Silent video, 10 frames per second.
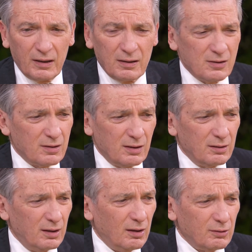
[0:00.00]
Because
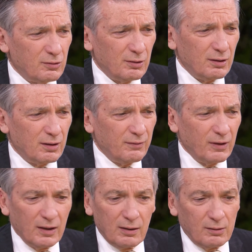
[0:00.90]
the
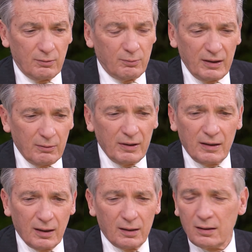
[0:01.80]
alternative, we
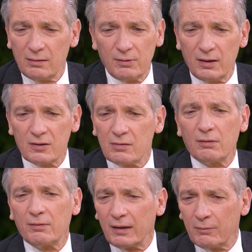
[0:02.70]
can't. It's
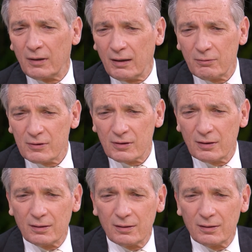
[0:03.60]
sort of like when I was